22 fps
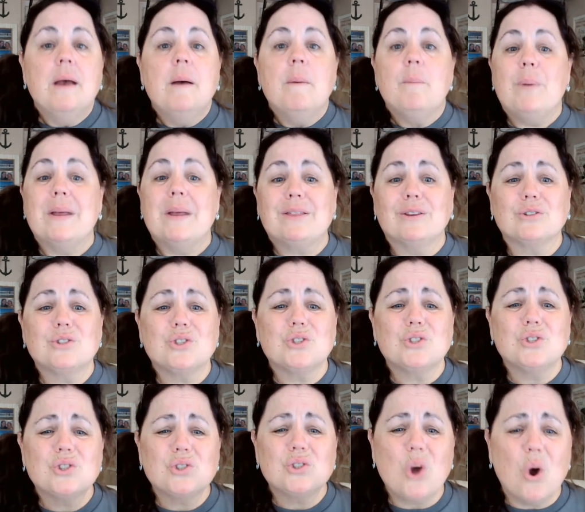but there's
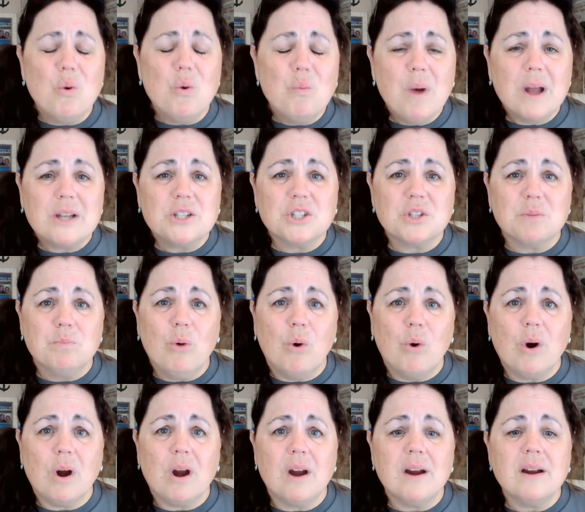so much
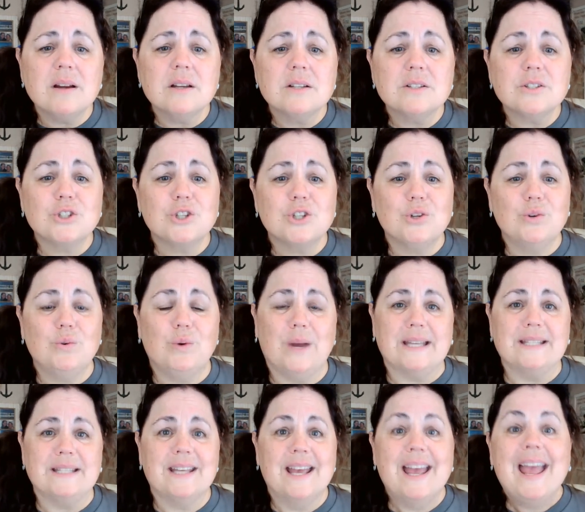more to
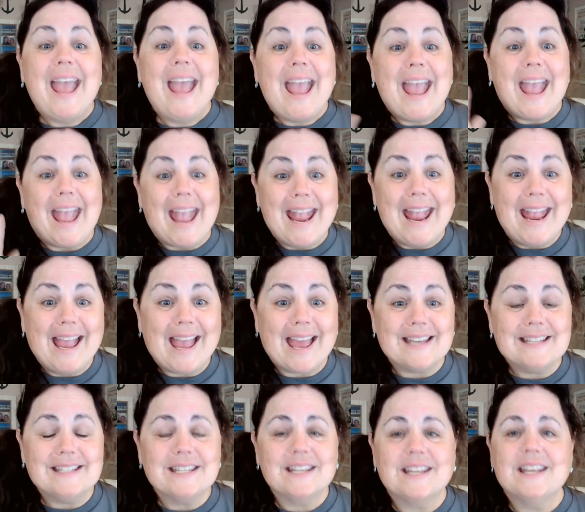it.
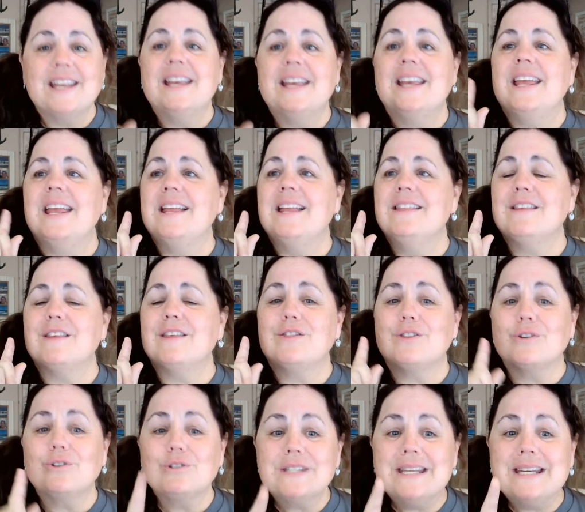And in the
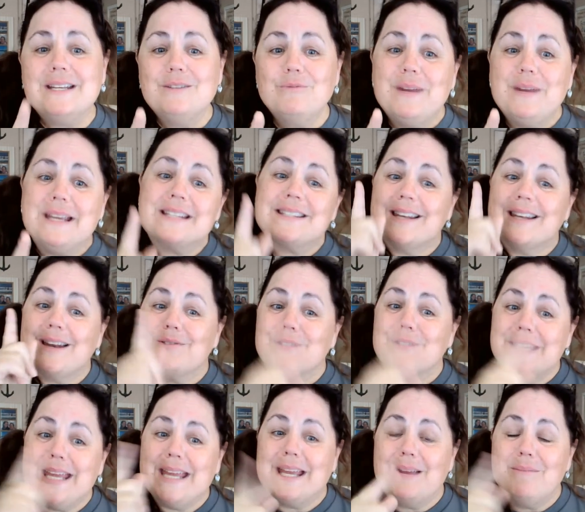13 weeks that I was
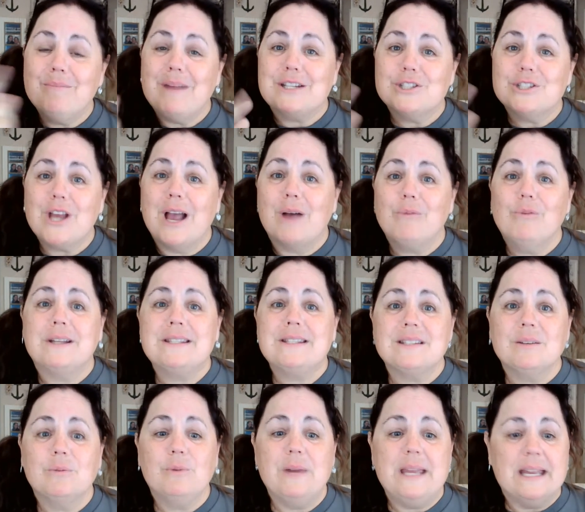taking my shot once
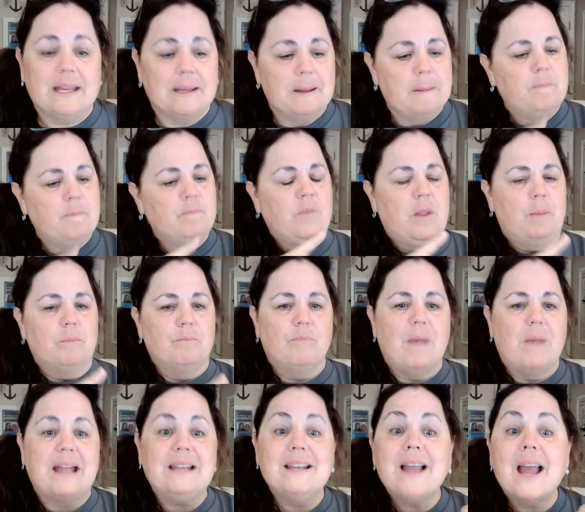a week,
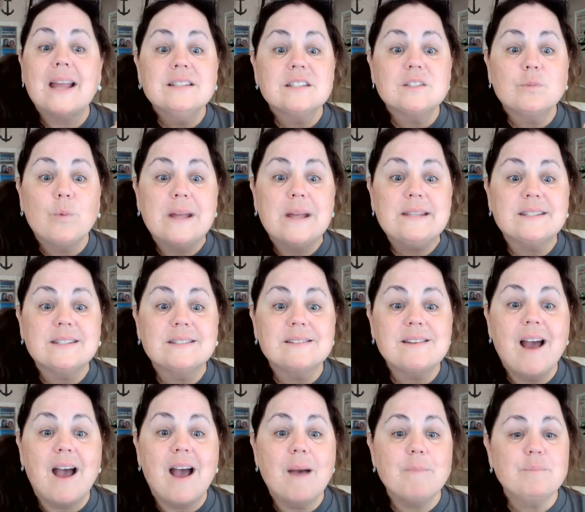my night sweat
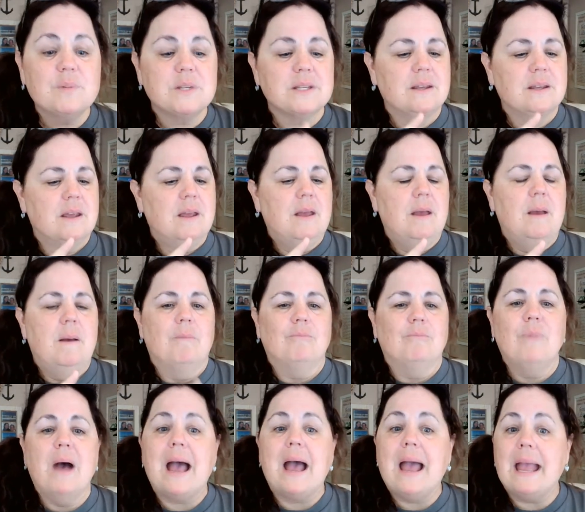stopped,
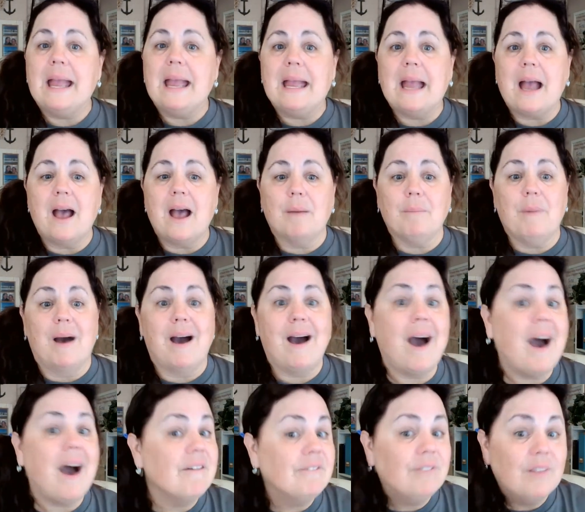my
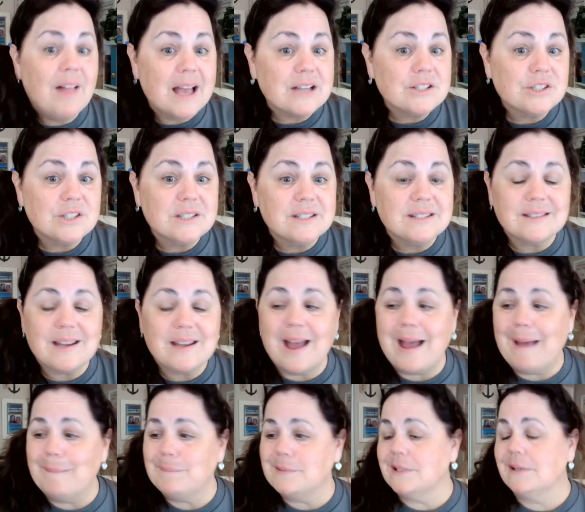hot flashes
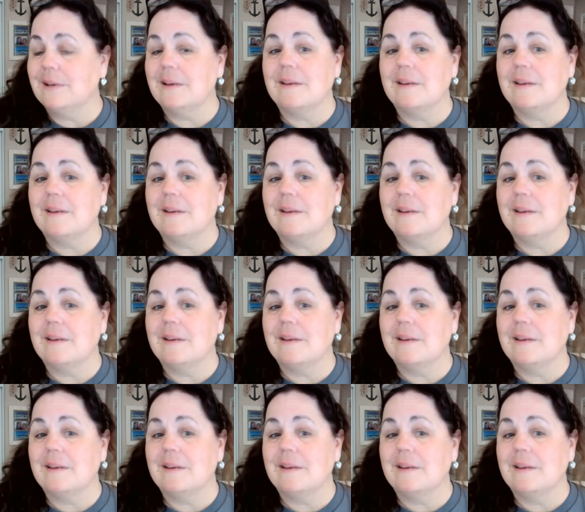stopped.